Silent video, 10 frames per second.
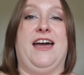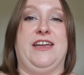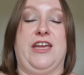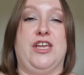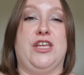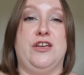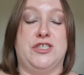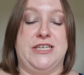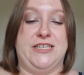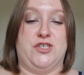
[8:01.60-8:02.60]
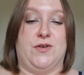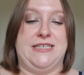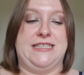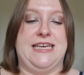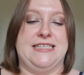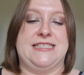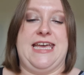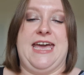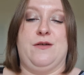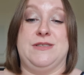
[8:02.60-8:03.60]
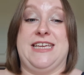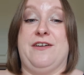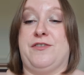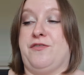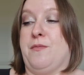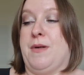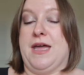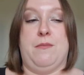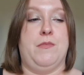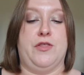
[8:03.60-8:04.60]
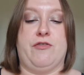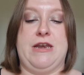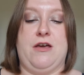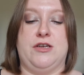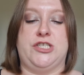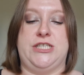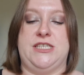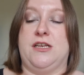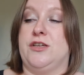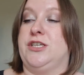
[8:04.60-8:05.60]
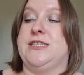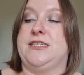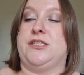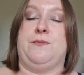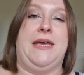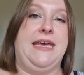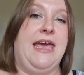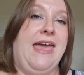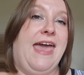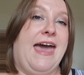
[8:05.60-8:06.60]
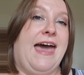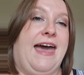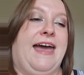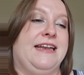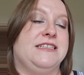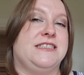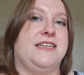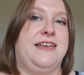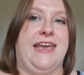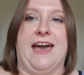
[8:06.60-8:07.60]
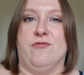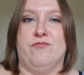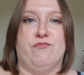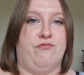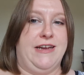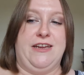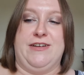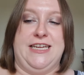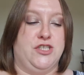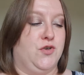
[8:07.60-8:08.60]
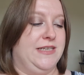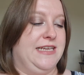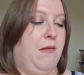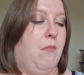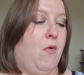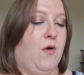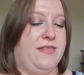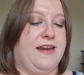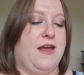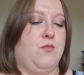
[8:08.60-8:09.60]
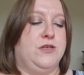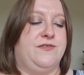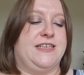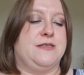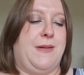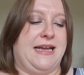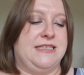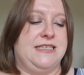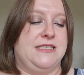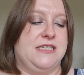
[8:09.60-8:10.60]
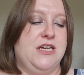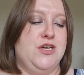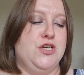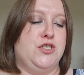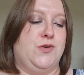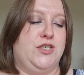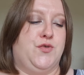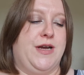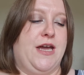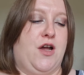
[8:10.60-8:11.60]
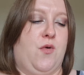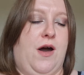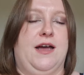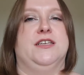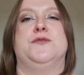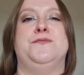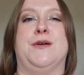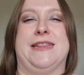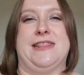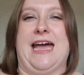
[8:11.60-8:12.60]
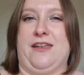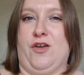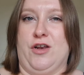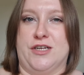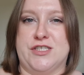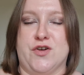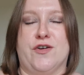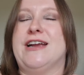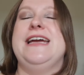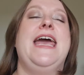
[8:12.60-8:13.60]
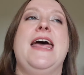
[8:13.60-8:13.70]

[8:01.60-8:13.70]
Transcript: I hugely enjoyed this. It was a gift from my mother-in-law. She decluttered it to me, and yeah, really enjoyed it, more than I would have expected to enjoy a quad with that colour story,